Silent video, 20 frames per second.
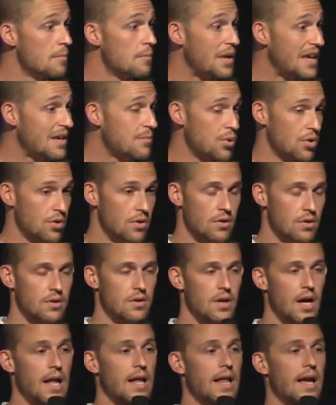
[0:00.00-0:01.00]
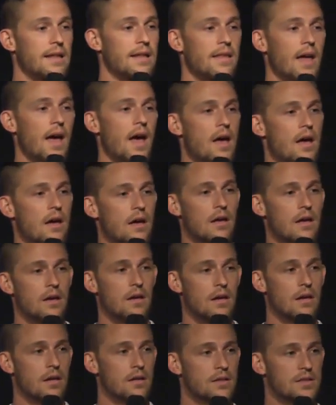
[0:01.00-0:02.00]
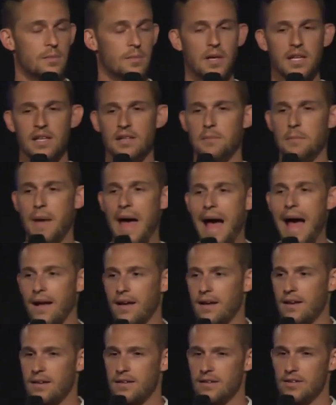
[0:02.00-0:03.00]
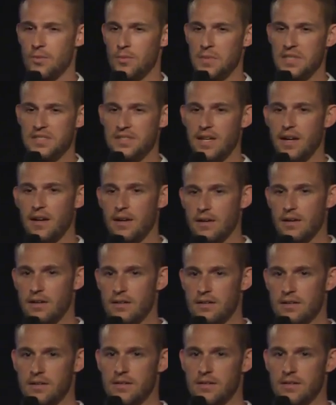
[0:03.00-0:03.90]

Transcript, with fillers: People. I like that. Somebody in the back. Don't be scared.